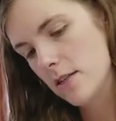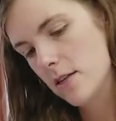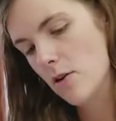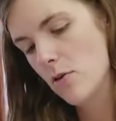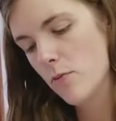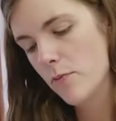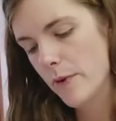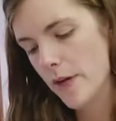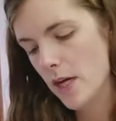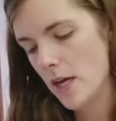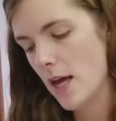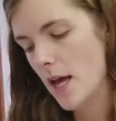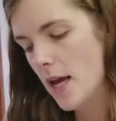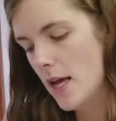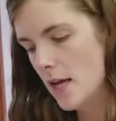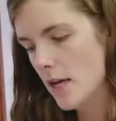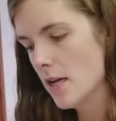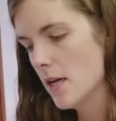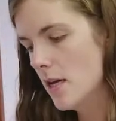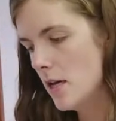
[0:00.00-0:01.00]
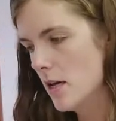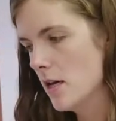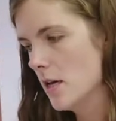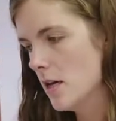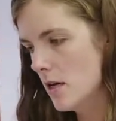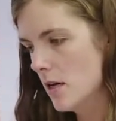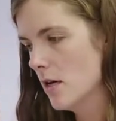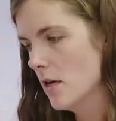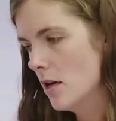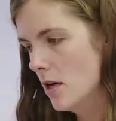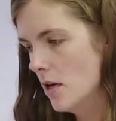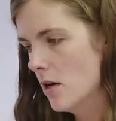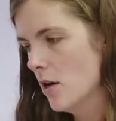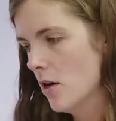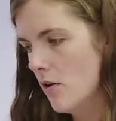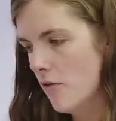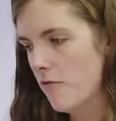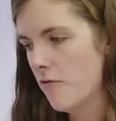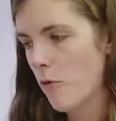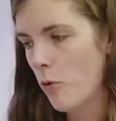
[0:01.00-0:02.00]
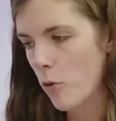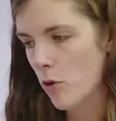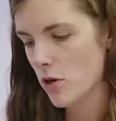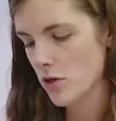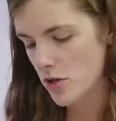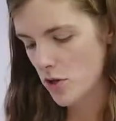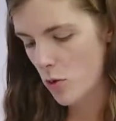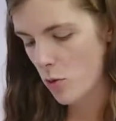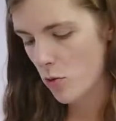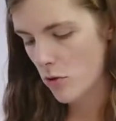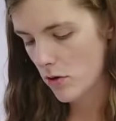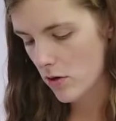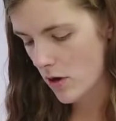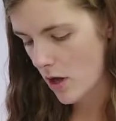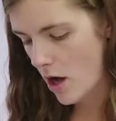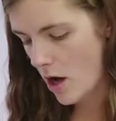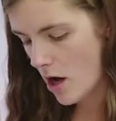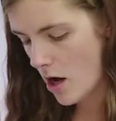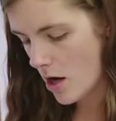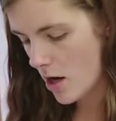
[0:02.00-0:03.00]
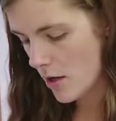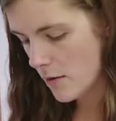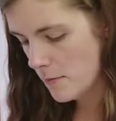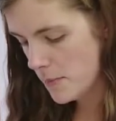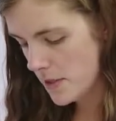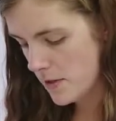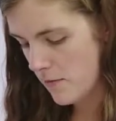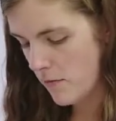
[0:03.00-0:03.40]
It would be 84 total carbs